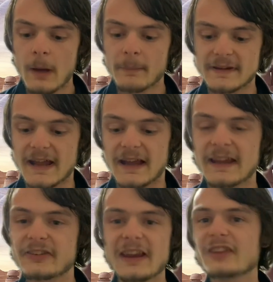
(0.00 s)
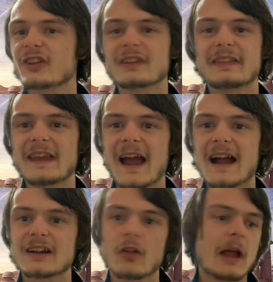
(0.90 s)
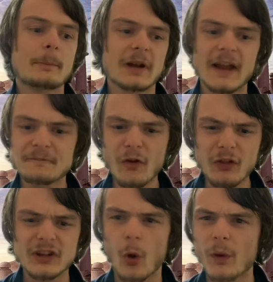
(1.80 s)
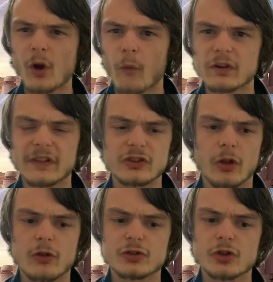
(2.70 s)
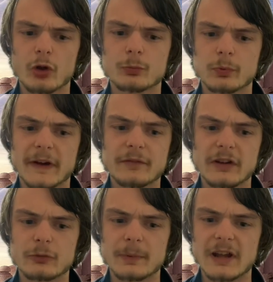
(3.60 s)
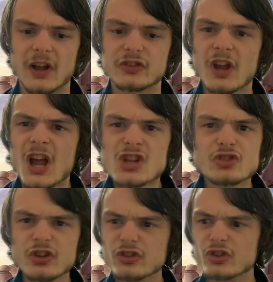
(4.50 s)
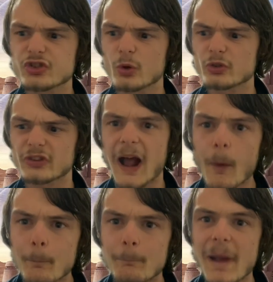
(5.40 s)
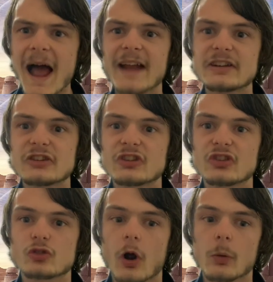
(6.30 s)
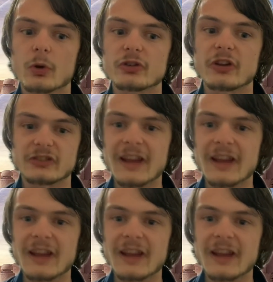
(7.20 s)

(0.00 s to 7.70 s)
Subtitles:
But yeah, it's easily The Acolyte, but I felt like going over these other shows briefly is because just to show just how bad Disney Star Wars is.